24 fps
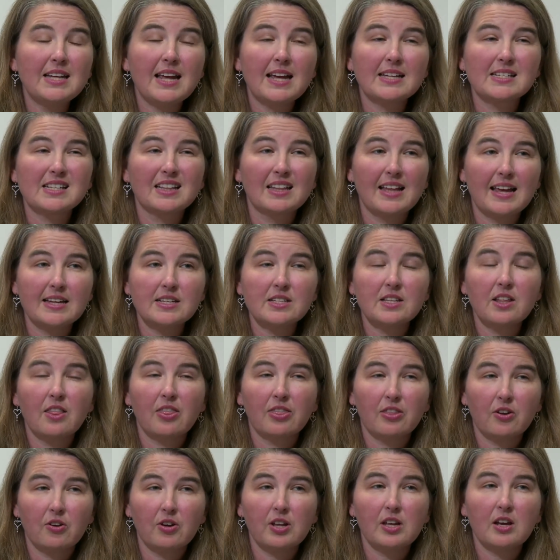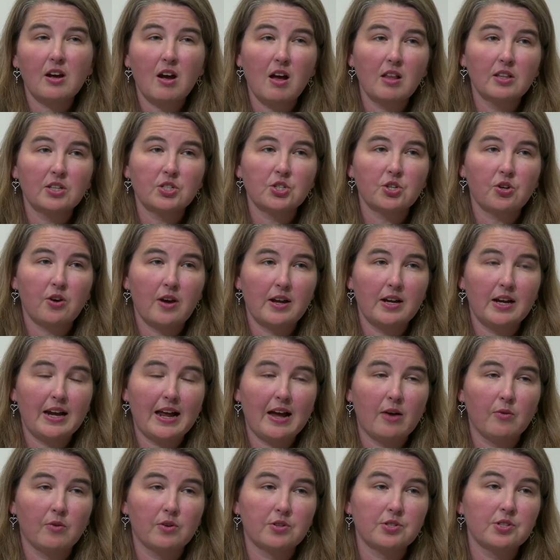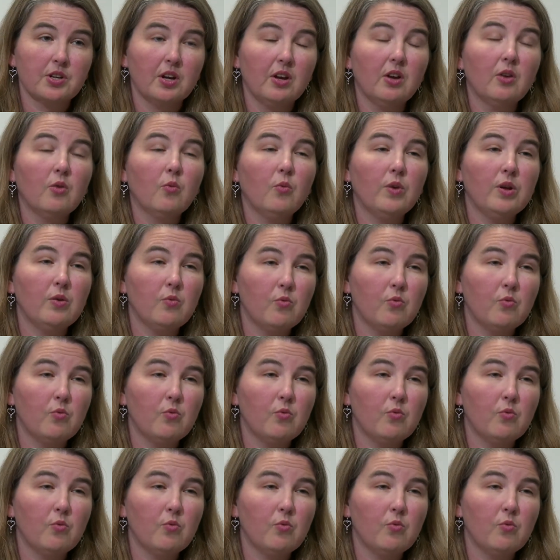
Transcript: has less than 30 college credit hours, we